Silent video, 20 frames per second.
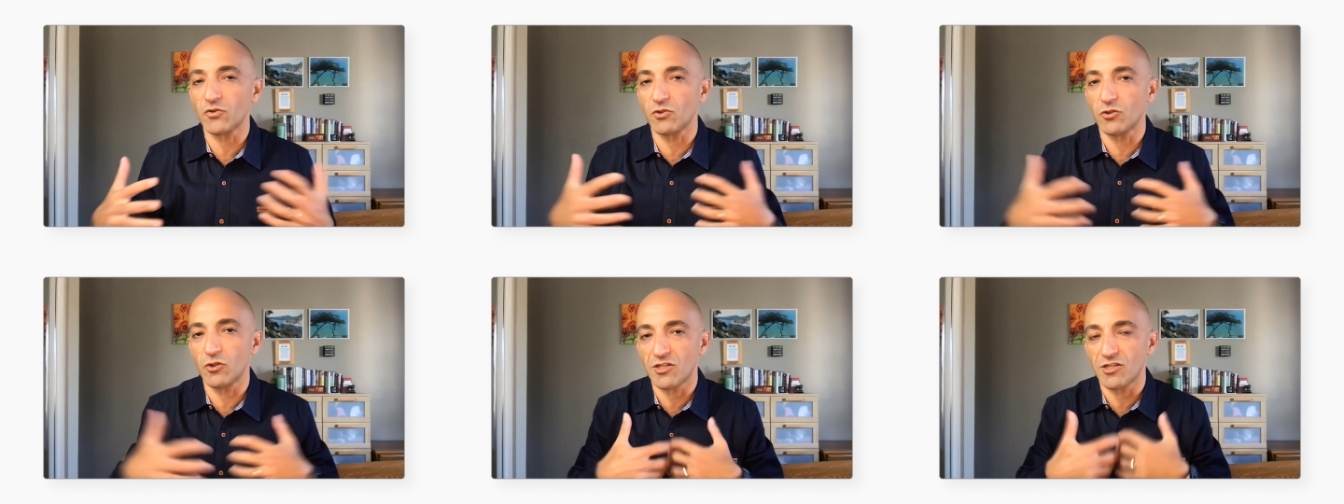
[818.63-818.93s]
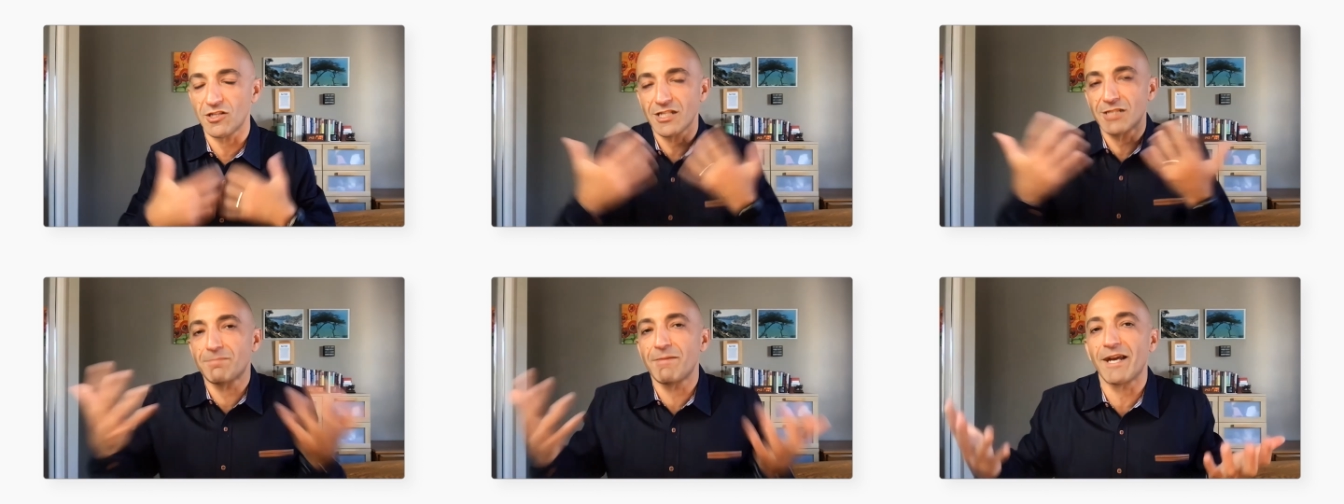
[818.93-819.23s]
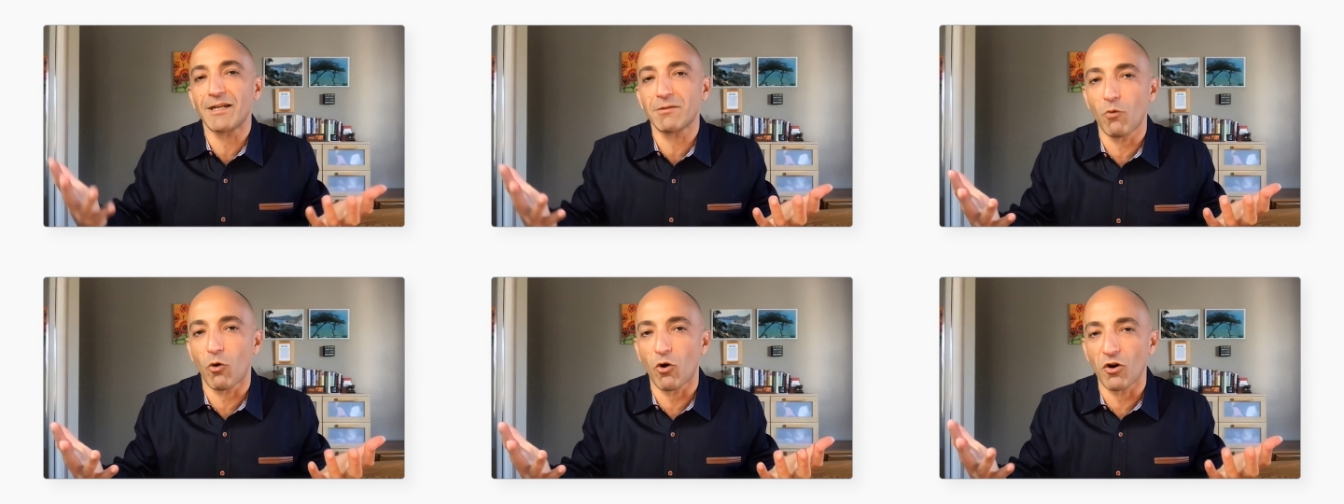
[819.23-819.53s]
So you can
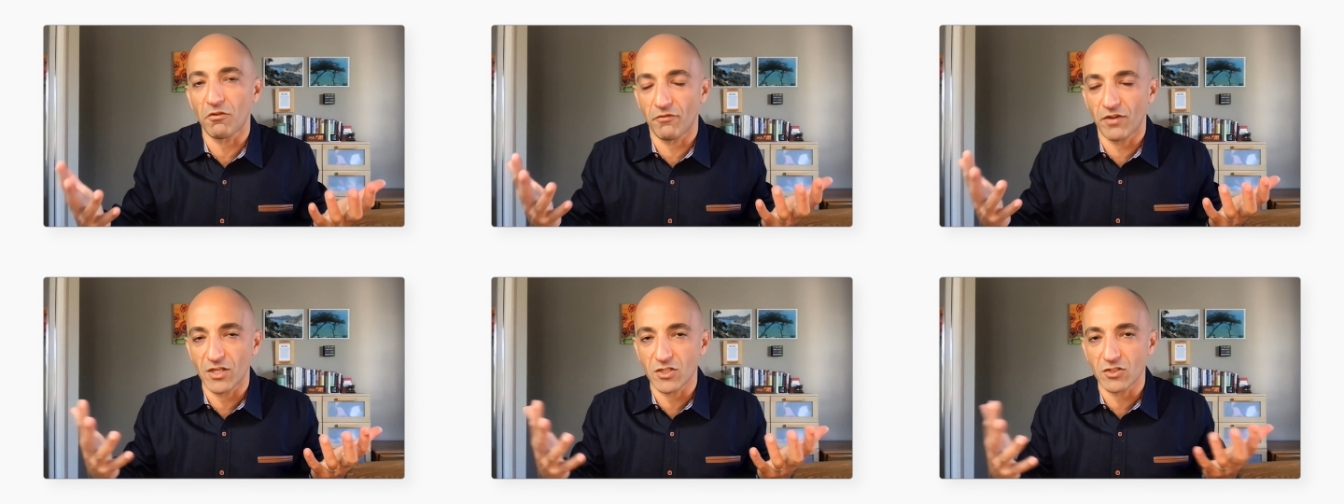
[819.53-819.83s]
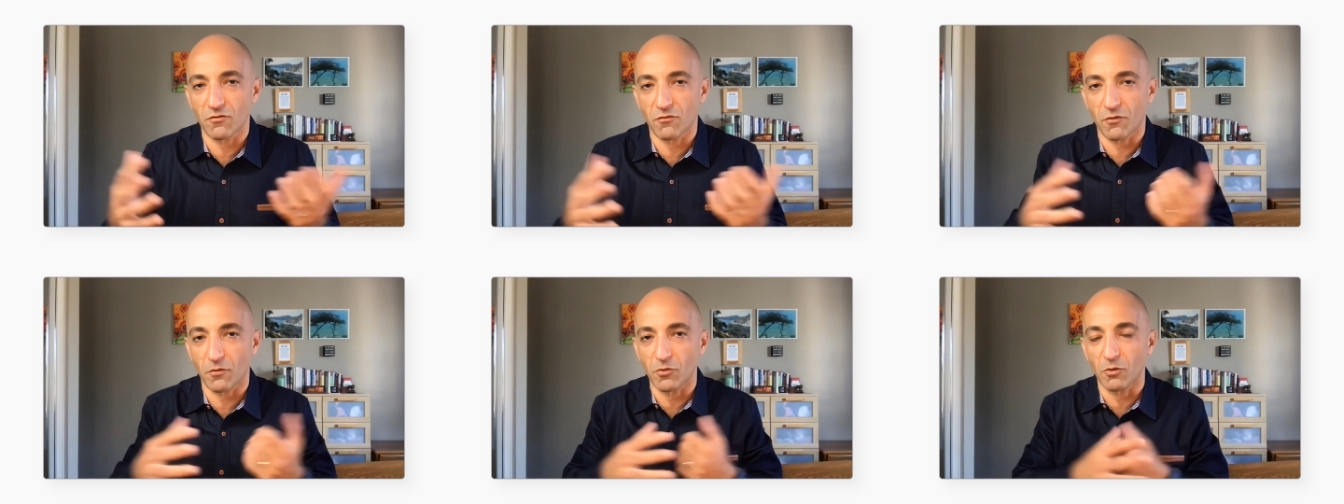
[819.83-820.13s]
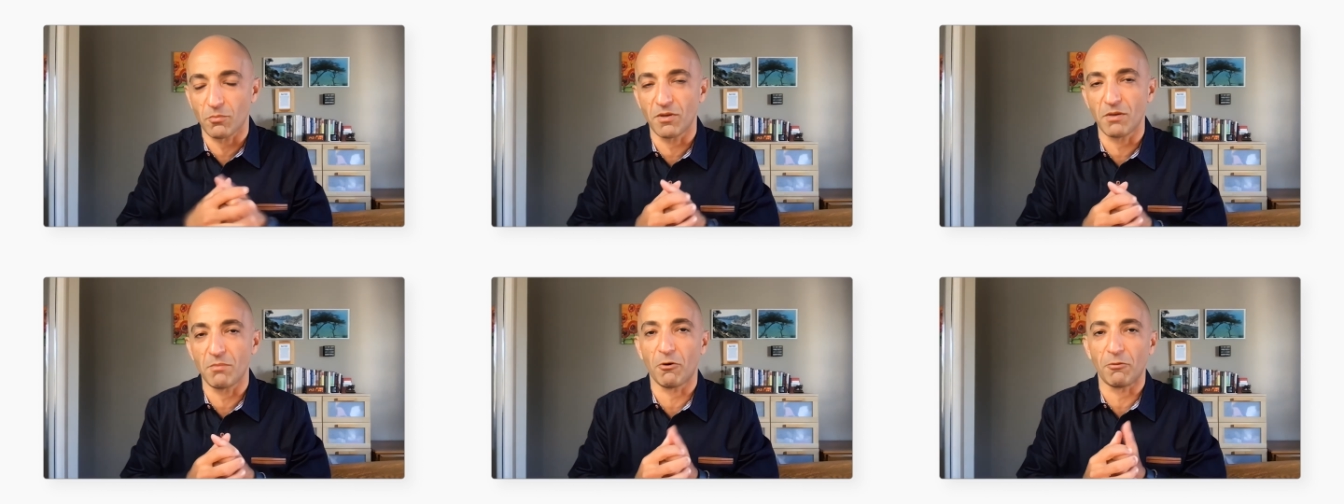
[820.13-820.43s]
expect more innovation from
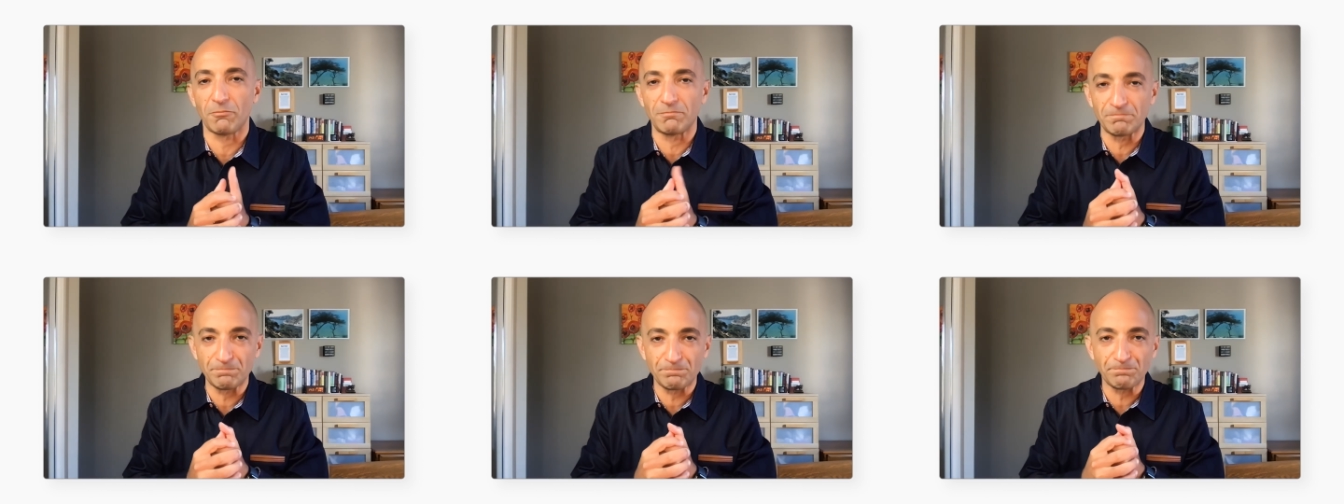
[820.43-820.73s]
your people.